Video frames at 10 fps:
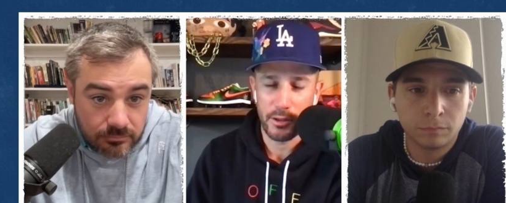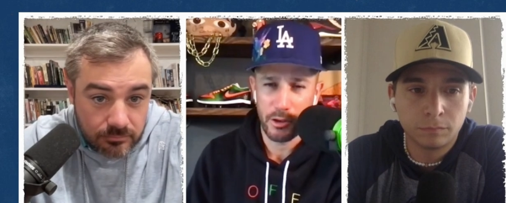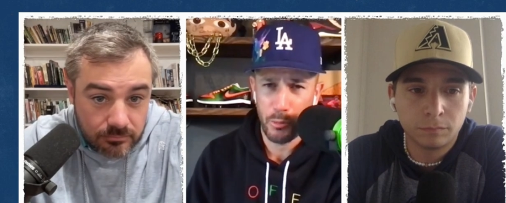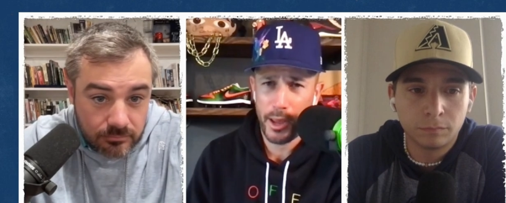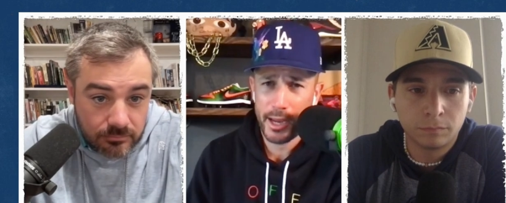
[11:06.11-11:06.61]
Speaker 1: They
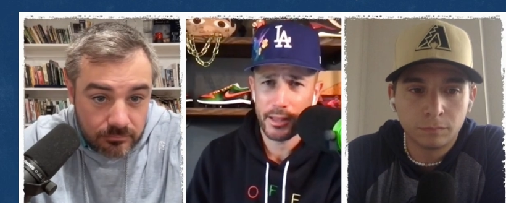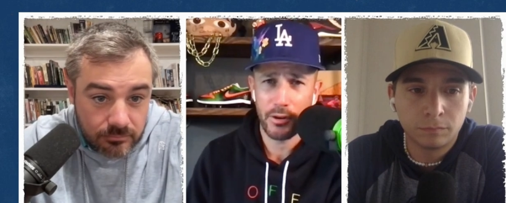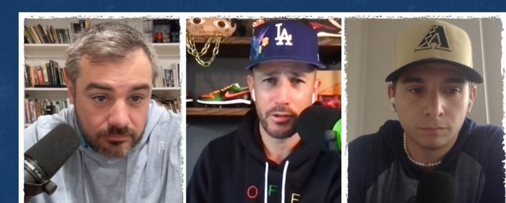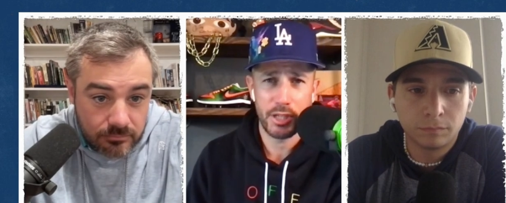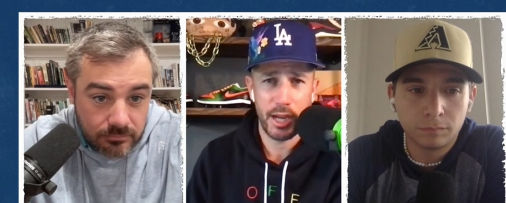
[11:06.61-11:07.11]
were making their
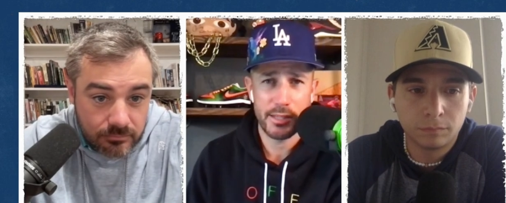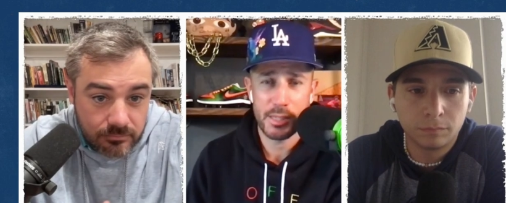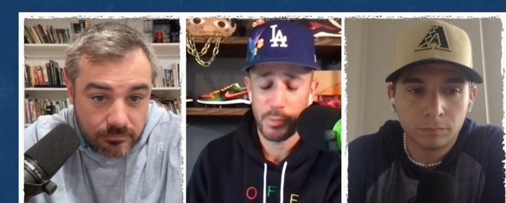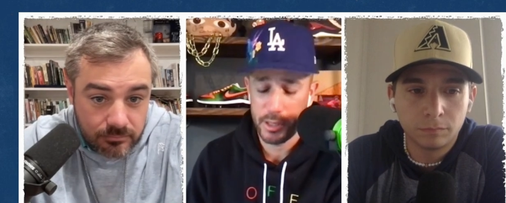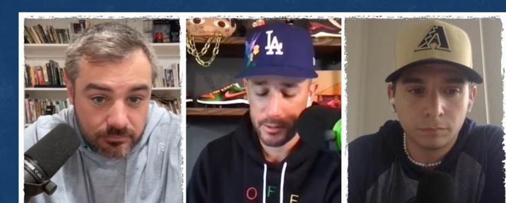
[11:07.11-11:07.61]
own chances,
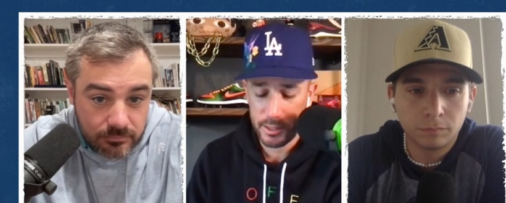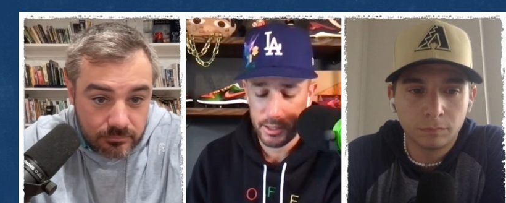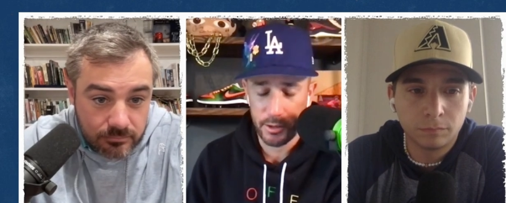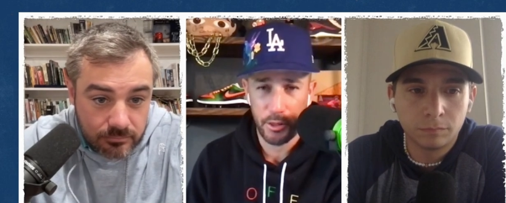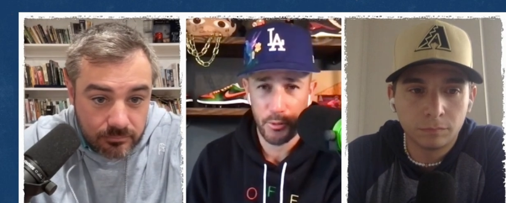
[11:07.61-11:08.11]
but you
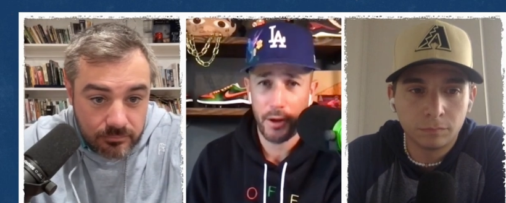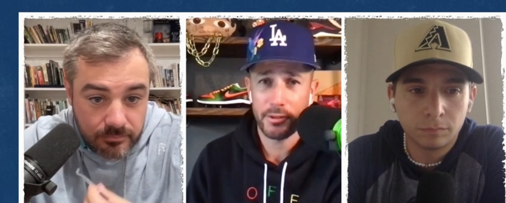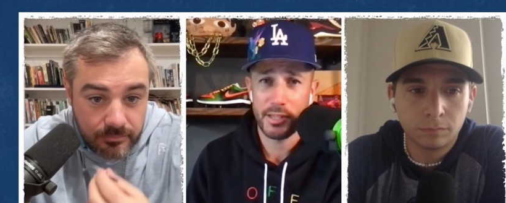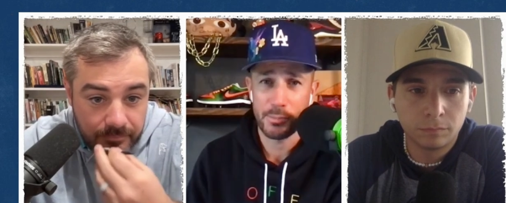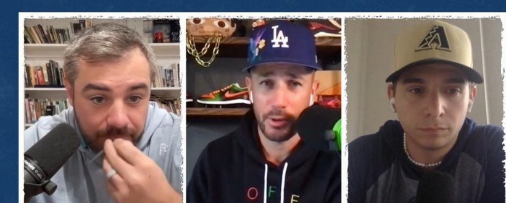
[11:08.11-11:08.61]
know, throughout
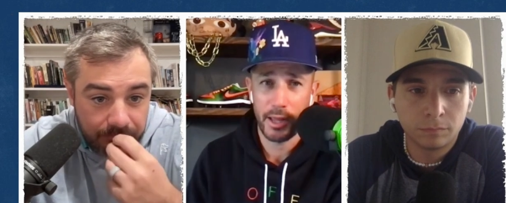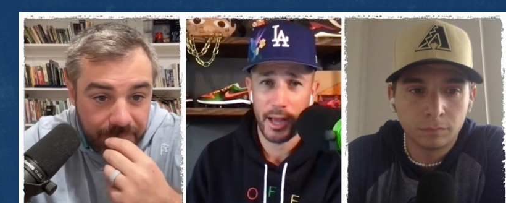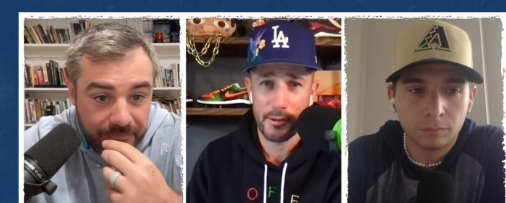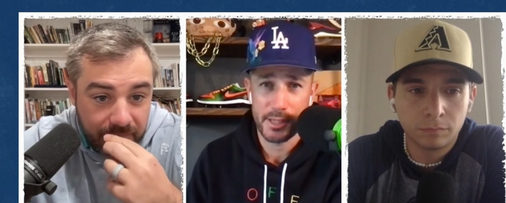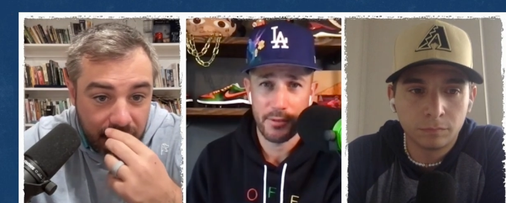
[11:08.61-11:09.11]
these
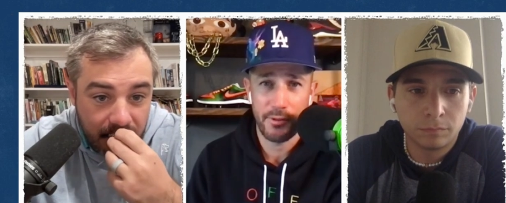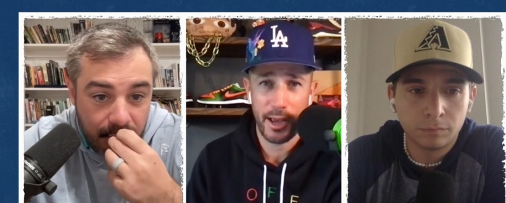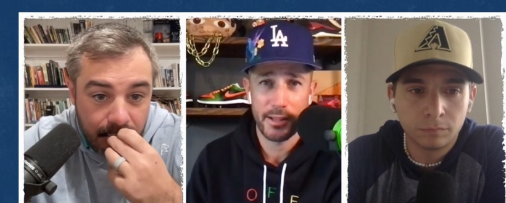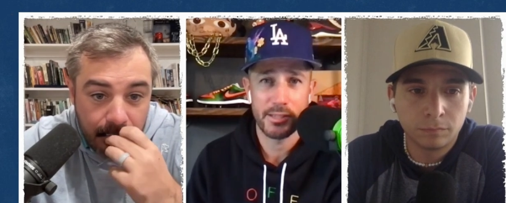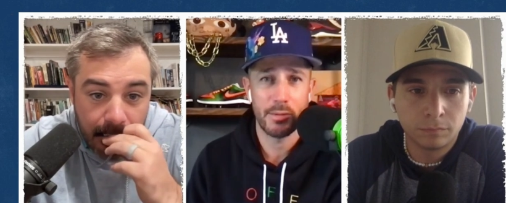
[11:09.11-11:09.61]
playoffs, they've
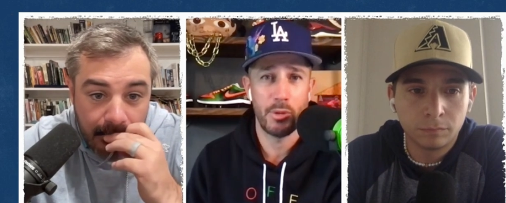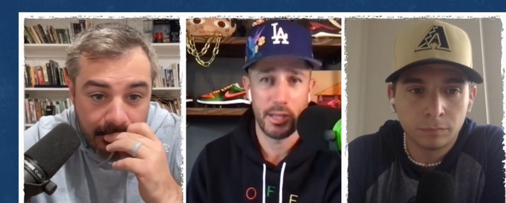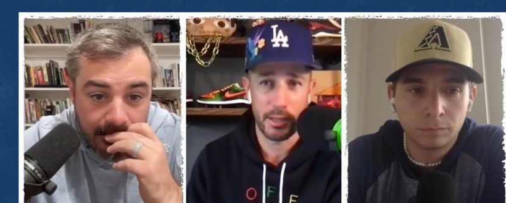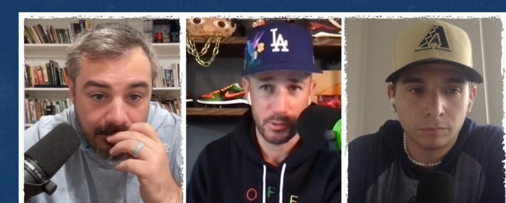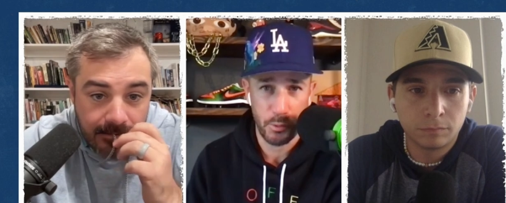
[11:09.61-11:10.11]
had some
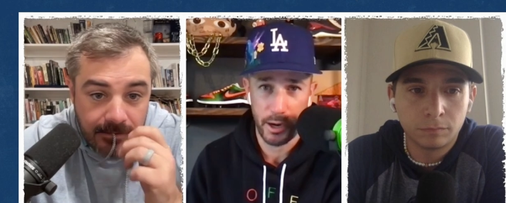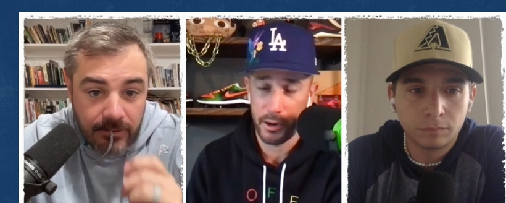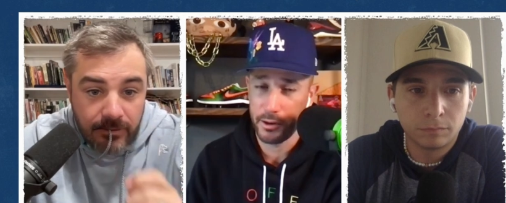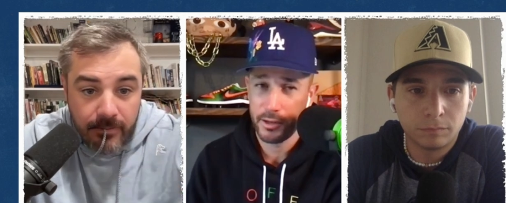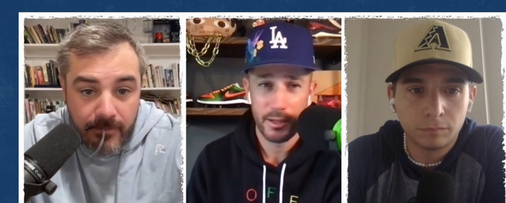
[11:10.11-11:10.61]
innings
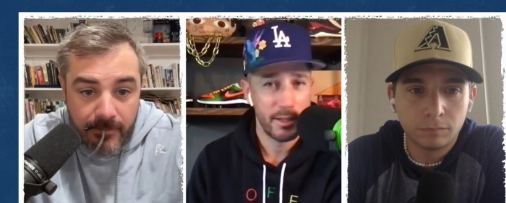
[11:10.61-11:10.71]
where